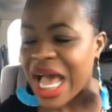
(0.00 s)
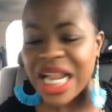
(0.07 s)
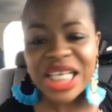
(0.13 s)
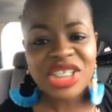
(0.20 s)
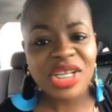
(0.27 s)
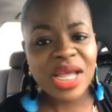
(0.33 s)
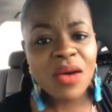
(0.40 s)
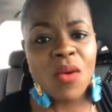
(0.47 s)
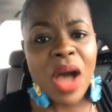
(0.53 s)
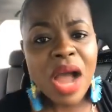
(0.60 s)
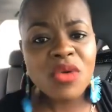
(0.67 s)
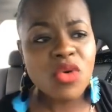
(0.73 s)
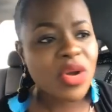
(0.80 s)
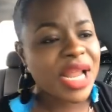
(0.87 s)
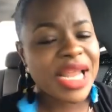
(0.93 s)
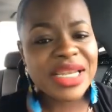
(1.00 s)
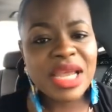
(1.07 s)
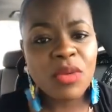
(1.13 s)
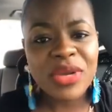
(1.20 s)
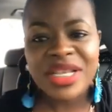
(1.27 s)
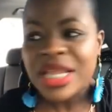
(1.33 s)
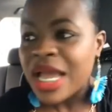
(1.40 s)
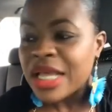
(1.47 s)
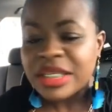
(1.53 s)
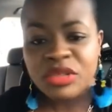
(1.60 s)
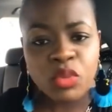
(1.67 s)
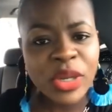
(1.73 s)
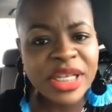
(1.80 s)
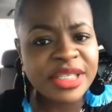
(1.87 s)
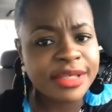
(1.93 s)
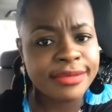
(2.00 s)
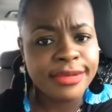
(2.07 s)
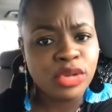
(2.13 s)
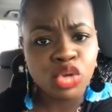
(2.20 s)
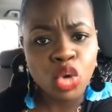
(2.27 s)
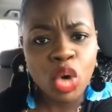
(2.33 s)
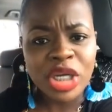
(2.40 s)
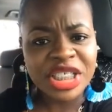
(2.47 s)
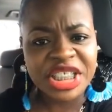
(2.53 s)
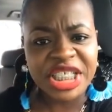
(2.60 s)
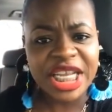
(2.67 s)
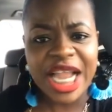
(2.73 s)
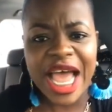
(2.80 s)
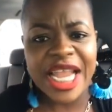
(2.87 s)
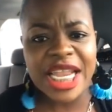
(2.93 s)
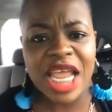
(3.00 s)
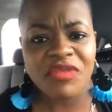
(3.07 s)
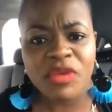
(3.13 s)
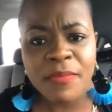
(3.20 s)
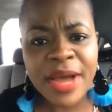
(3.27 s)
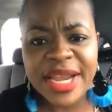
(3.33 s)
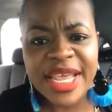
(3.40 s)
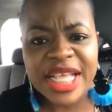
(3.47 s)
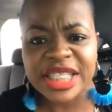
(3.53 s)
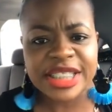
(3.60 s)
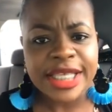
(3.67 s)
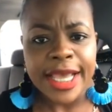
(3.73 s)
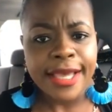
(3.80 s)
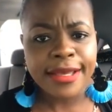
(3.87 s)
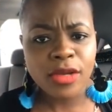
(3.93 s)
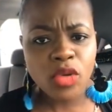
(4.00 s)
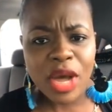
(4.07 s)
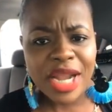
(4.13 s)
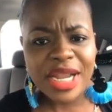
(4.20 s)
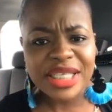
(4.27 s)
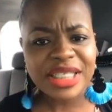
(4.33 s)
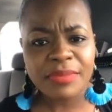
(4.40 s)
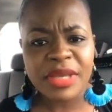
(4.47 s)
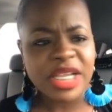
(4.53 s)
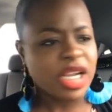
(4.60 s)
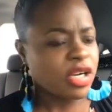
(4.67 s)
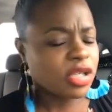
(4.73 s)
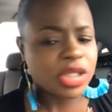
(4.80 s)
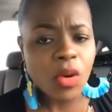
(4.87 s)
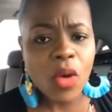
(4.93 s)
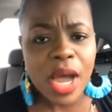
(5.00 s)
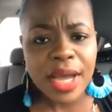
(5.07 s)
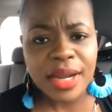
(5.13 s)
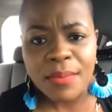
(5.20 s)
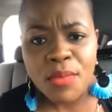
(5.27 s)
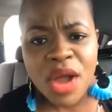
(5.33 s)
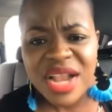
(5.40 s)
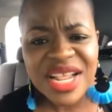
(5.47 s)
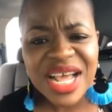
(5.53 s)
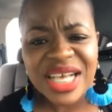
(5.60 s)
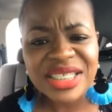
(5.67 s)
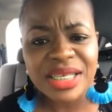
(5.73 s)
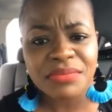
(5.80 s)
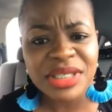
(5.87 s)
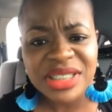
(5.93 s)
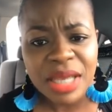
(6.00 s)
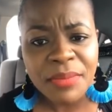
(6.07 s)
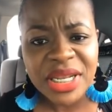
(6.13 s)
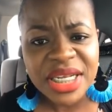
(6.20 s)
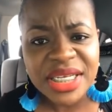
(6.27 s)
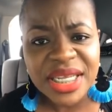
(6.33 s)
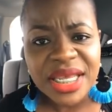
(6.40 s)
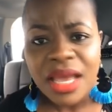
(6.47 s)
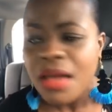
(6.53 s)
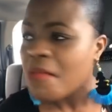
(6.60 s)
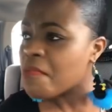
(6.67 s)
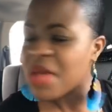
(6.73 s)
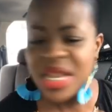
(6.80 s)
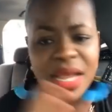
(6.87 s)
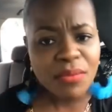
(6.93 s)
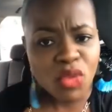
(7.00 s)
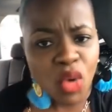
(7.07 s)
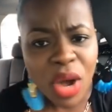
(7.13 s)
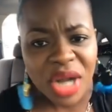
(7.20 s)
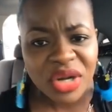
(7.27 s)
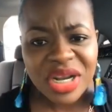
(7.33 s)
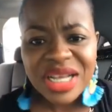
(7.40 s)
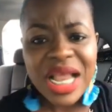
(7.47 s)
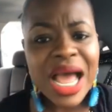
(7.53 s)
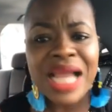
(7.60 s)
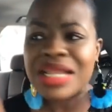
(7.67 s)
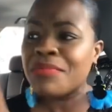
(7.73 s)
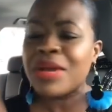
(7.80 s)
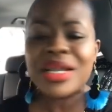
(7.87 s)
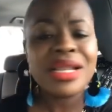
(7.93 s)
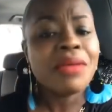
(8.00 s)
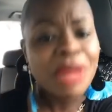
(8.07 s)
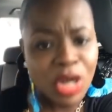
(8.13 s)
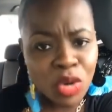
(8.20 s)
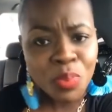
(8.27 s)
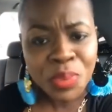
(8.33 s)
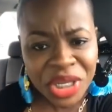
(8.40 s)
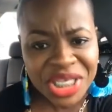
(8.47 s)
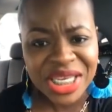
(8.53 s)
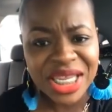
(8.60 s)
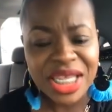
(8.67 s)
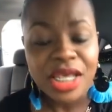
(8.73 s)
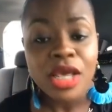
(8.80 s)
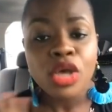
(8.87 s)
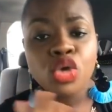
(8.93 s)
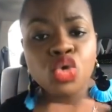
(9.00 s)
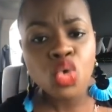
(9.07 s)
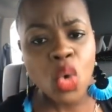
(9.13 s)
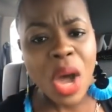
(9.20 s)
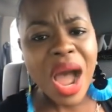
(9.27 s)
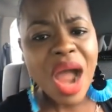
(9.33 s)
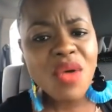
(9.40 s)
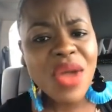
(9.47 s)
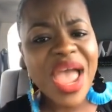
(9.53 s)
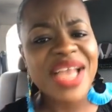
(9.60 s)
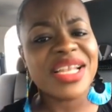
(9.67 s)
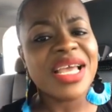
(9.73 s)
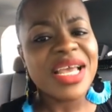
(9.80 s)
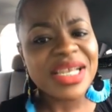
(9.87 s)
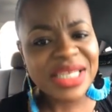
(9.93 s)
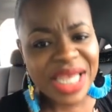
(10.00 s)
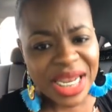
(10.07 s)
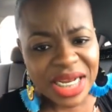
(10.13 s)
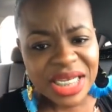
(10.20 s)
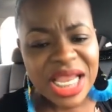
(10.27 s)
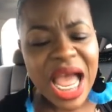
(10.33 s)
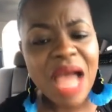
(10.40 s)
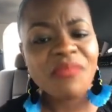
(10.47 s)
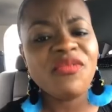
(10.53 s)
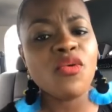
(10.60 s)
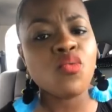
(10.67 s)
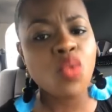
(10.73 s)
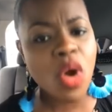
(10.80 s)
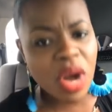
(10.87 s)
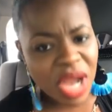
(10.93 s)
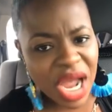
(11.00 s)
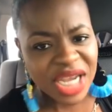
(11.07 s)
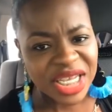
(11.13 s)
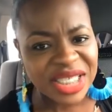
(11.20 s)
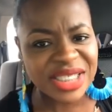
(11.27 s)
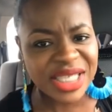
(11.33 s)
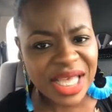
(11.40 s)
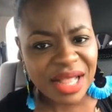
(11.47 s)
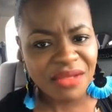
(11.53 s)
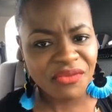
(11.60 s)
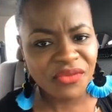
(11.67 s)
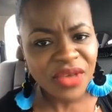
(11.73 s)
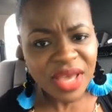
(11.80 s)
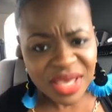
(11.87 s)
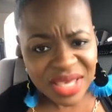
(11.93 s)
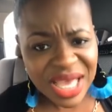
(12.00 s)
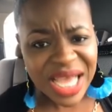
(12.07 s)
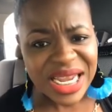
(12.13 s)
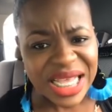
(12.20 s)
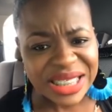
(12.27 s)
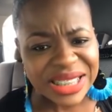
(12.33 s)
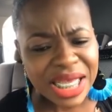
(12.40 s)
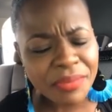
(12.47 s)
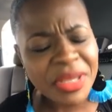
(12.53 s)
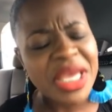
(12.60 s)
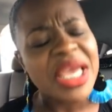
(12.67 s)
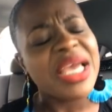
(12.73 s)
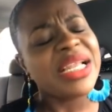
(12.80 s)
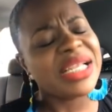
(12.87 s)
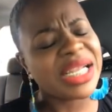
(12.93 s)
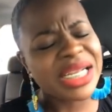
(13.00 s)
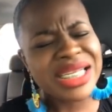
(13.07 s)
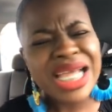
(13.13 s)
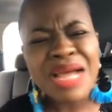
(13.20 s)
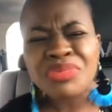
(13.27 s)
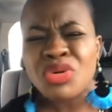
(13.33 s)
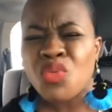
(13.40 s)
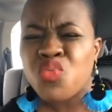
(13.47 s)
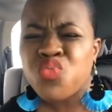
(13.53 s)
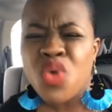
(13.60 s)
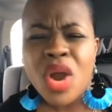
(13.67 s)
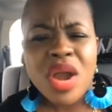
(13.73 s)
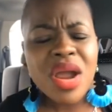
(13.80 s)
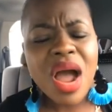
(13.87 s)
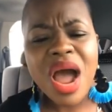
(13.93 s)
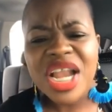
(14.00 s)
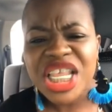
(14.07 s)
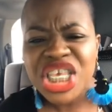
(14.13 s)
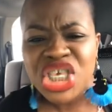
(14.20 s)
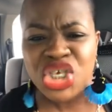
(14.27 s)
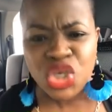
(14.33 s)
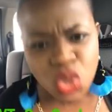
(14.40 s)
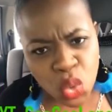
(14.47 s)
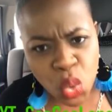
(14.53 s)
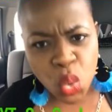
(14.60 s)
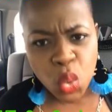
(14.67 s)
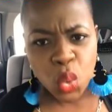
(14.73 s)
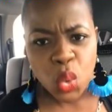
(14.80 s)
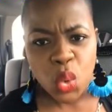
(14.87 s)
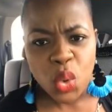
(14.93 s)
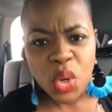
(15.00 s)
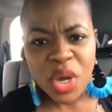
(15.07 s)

And I saw them walk around and there with Joe, Jill and everybody else. Understand me? That's how walk on a broadcast them disability. Make them go on that. Them look pity. You are right. Take the time for work on yourself. You understand me? Take the time to work on you.